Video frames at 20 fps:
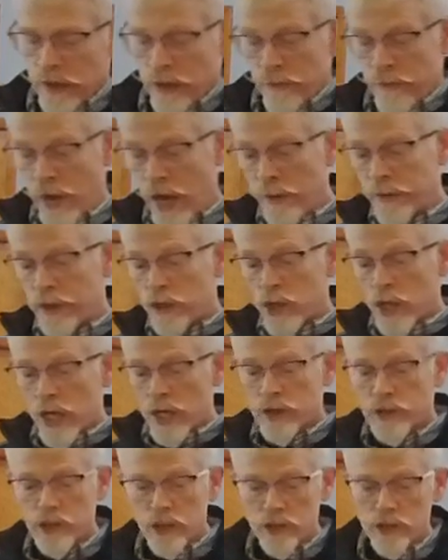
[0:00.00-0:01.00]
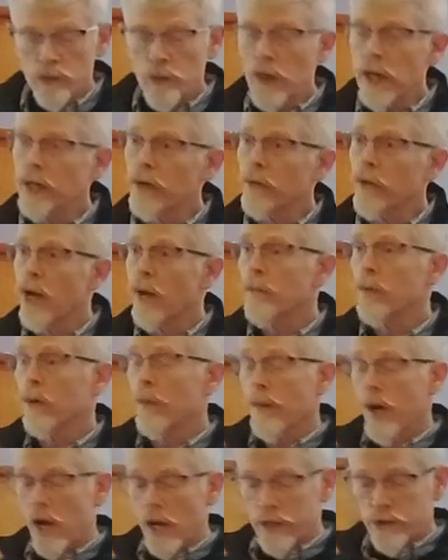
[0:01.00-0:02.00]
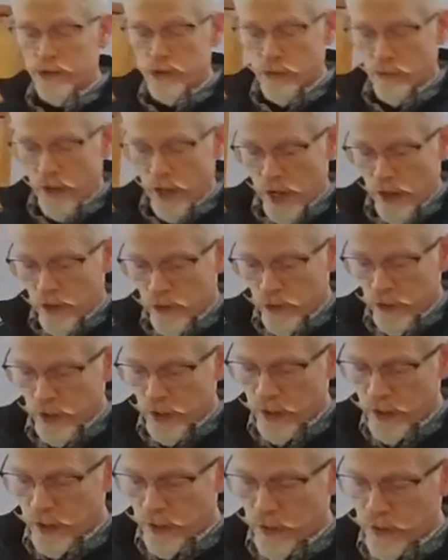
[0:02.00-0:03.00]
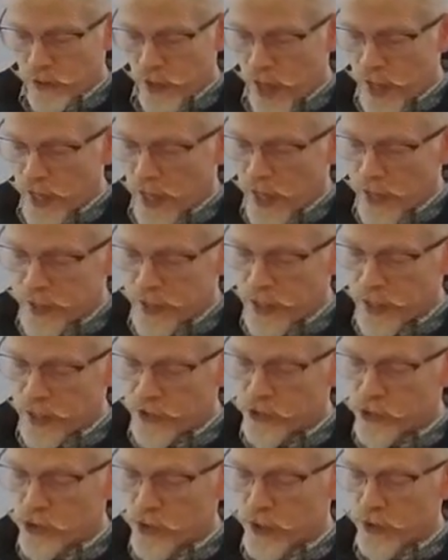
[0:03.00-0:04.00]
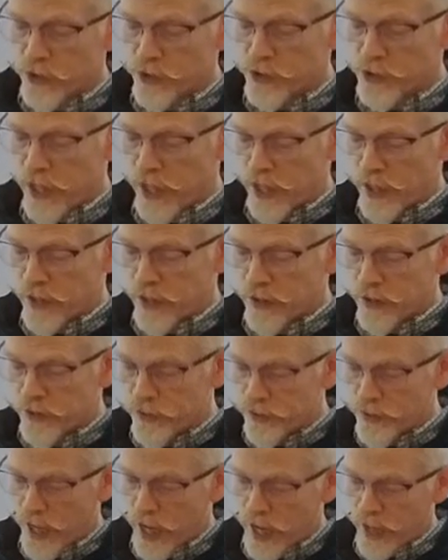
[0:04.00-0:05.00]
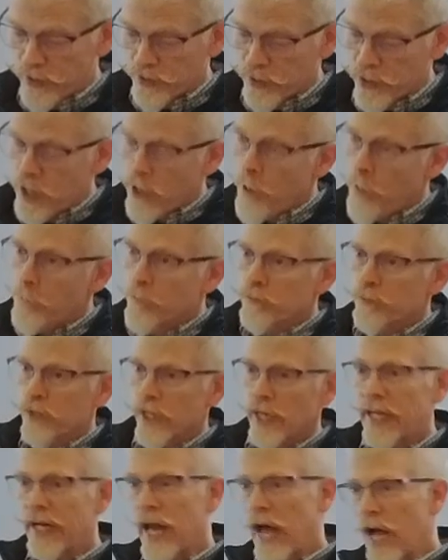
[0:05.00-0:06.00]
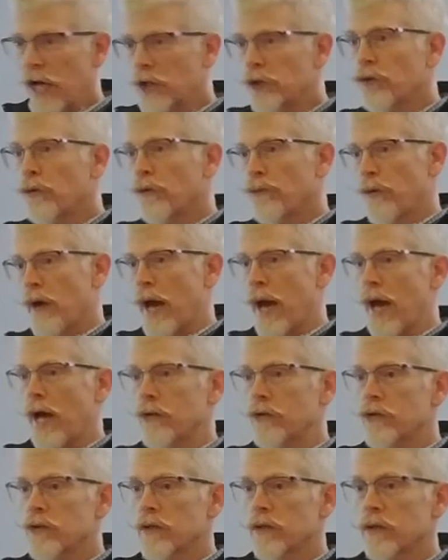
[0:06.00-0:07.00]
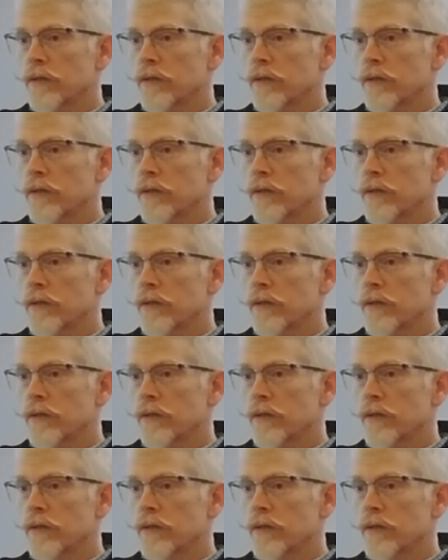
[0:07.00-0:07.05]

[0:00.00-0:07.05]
maybe the easiest way to wrap our minds around that idea is to understand that in actual fact,